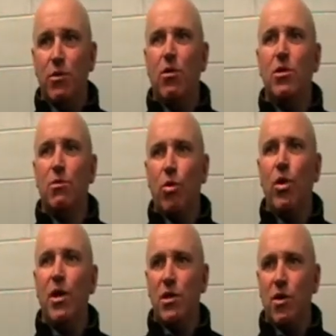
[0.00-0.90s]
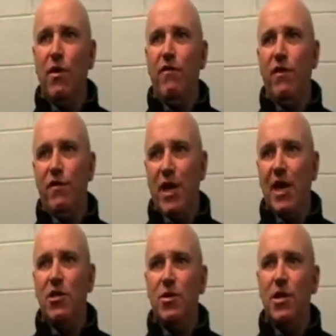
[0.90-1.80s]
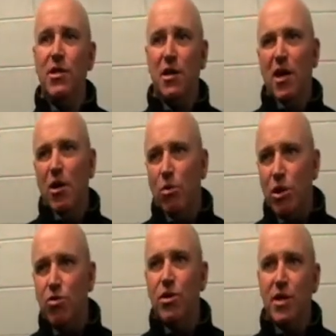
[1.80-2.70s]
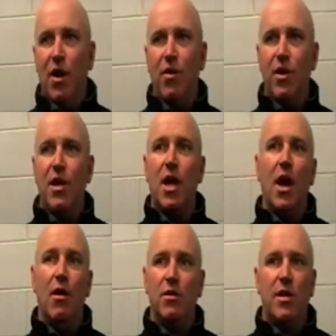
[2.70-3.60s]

We got some good inside 50 entries, which resulted in goals.